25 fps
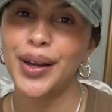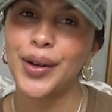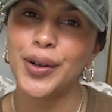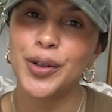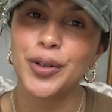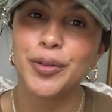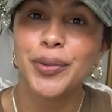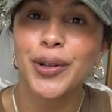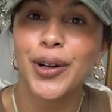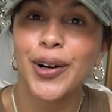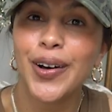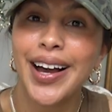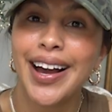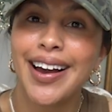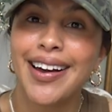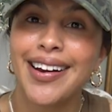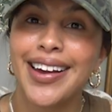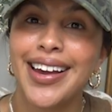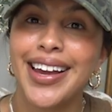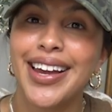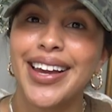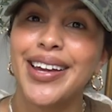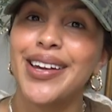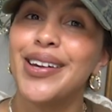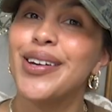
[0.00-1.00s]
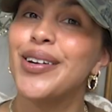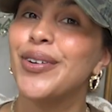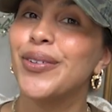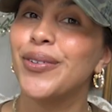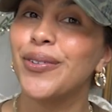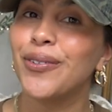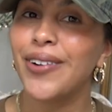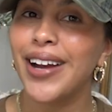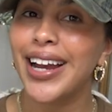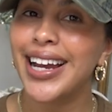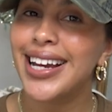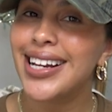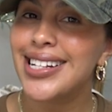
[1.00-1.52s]
I hope y'all had a
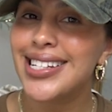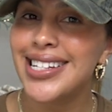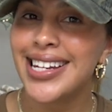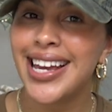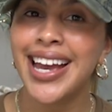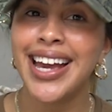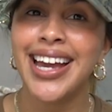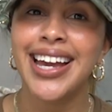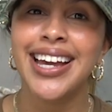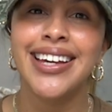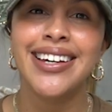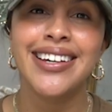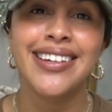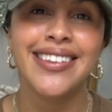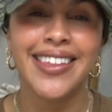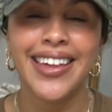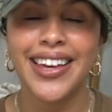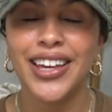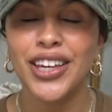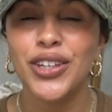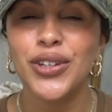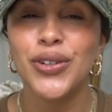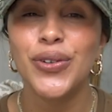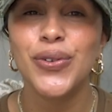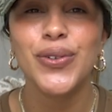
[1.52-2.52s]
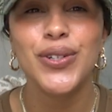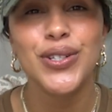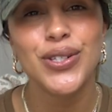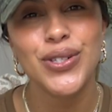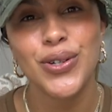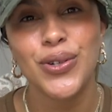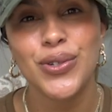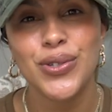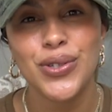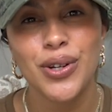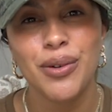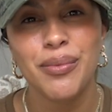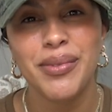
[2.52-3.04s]
great day. Thank you
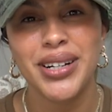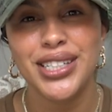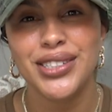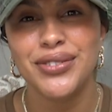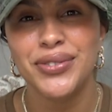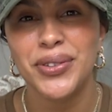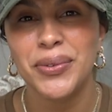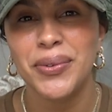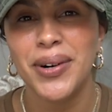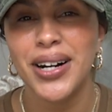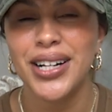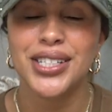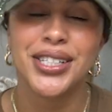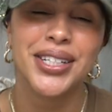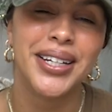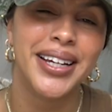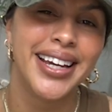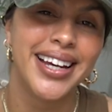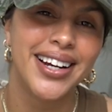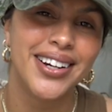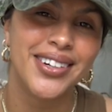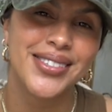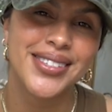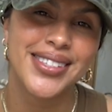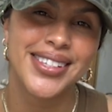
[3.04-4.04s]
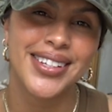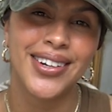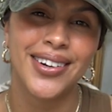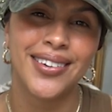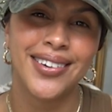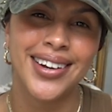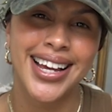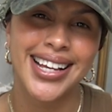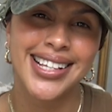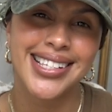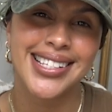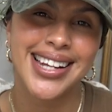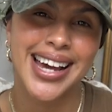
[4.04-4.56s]
so much for watching, and I'll see y'all
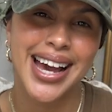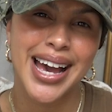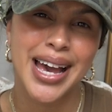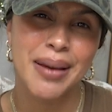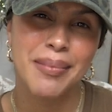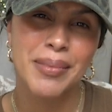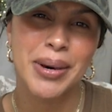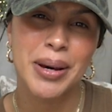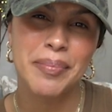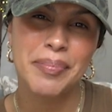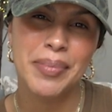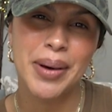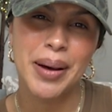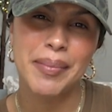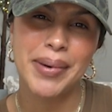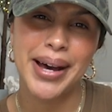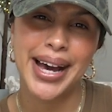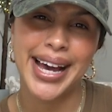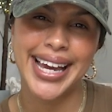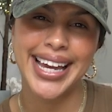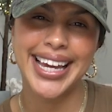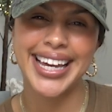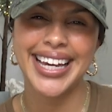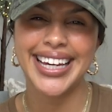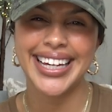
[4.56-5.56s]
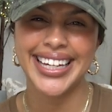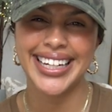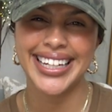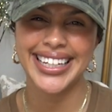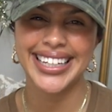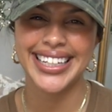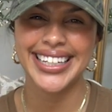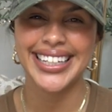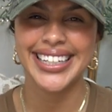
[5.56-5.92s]
next time. Bye bye.